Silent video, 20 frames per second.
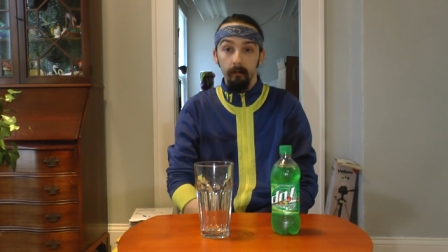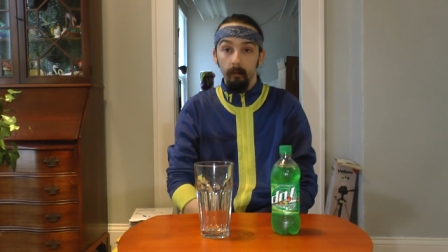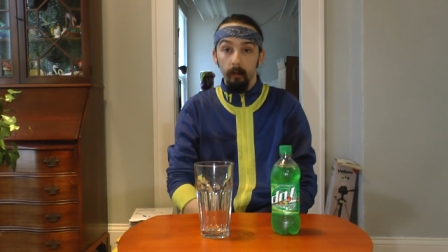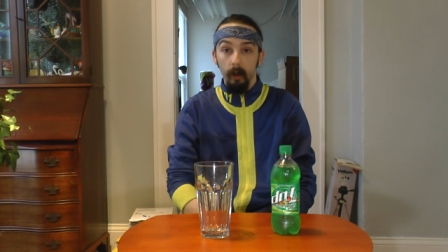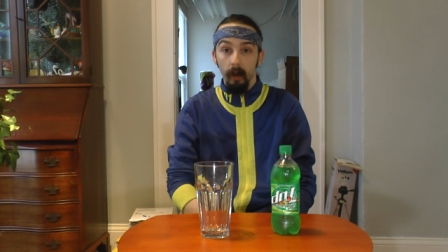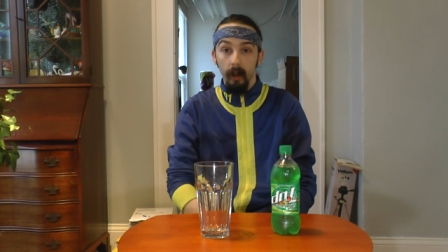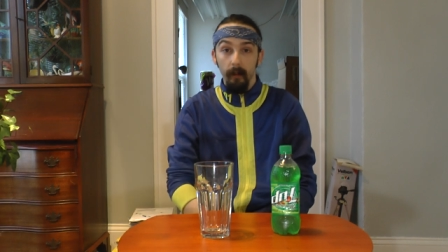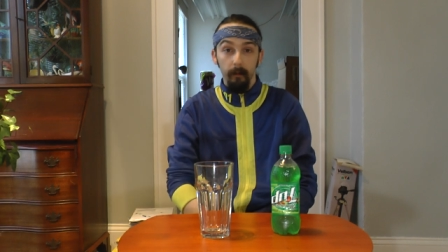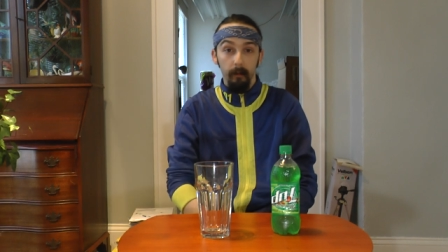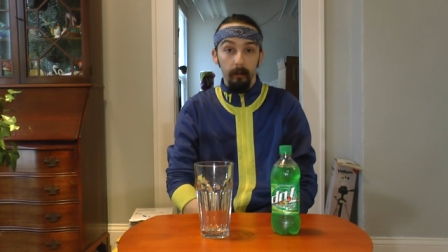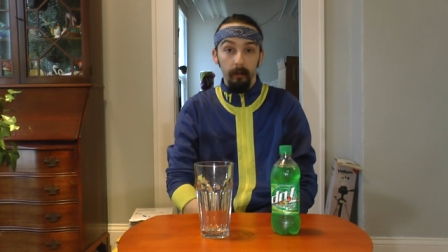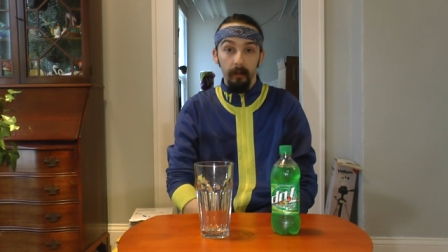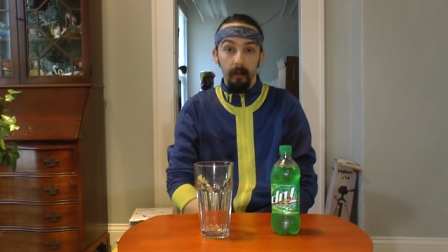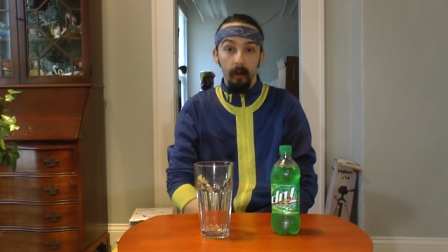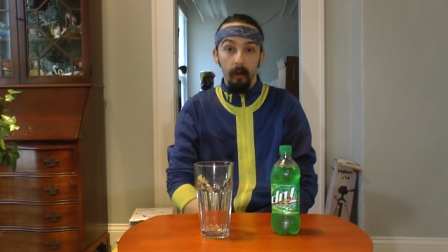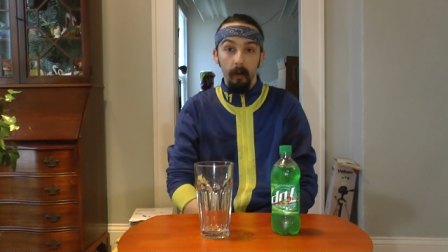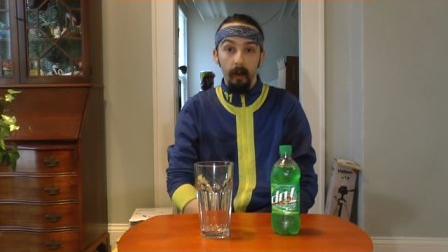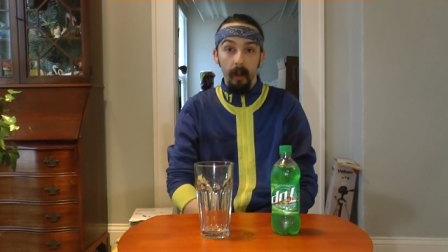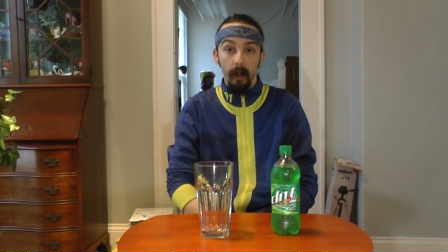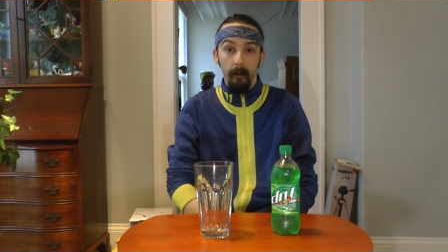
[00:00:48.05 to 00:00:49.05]
whatever was
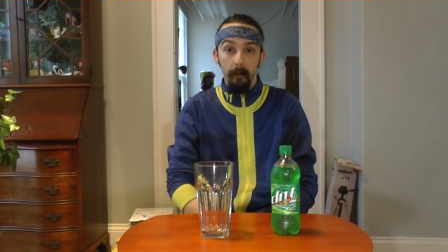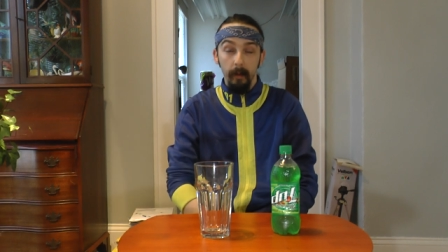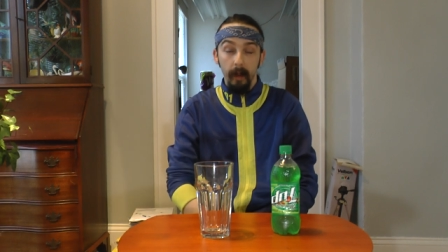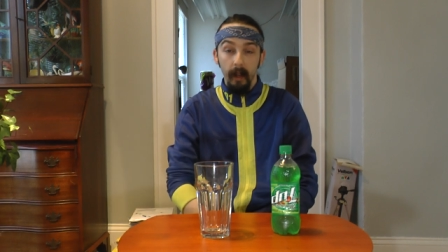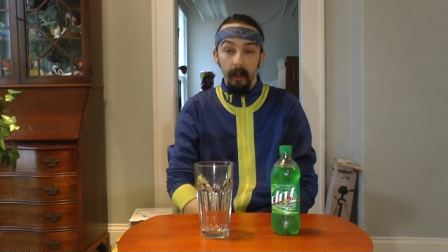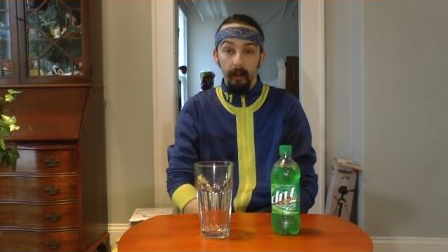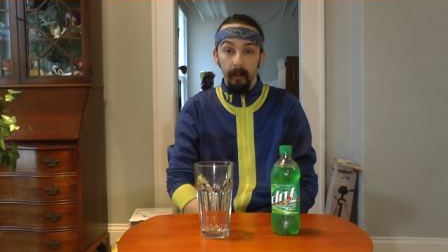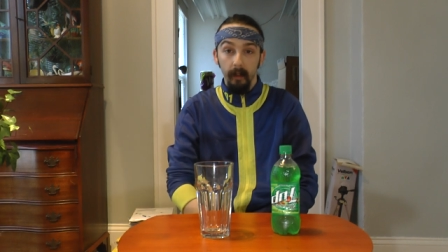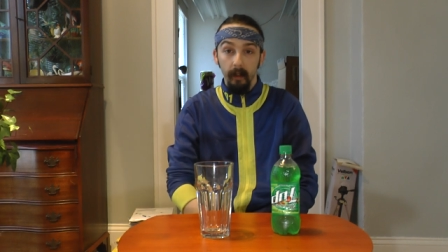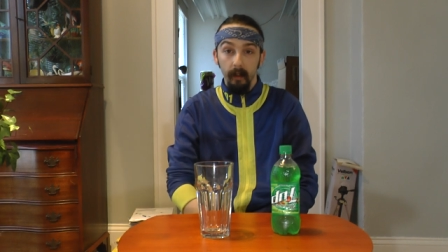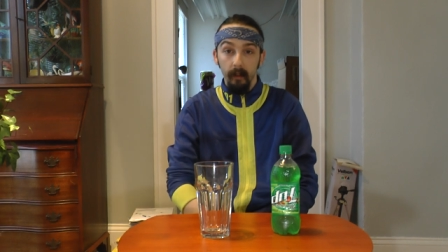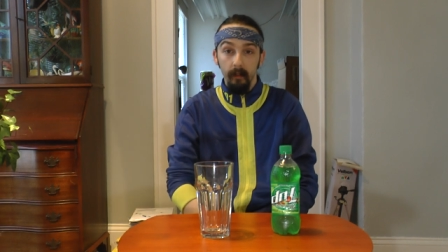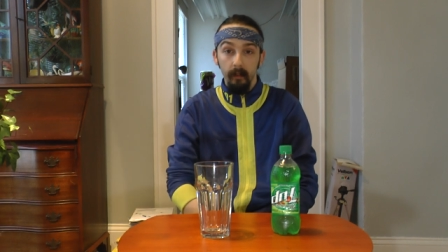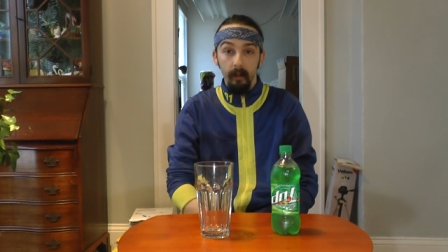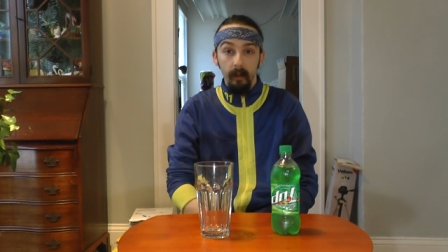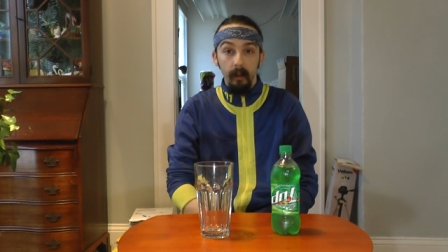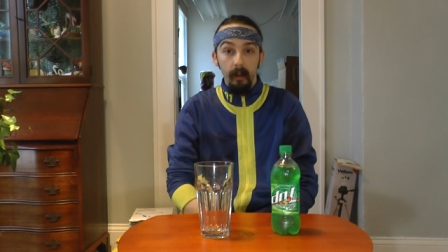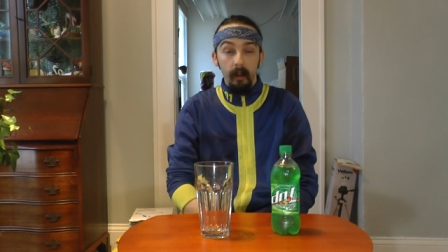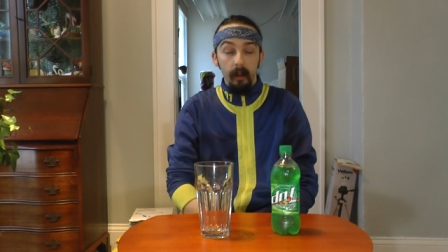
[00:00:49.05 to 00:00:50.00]
going on back then.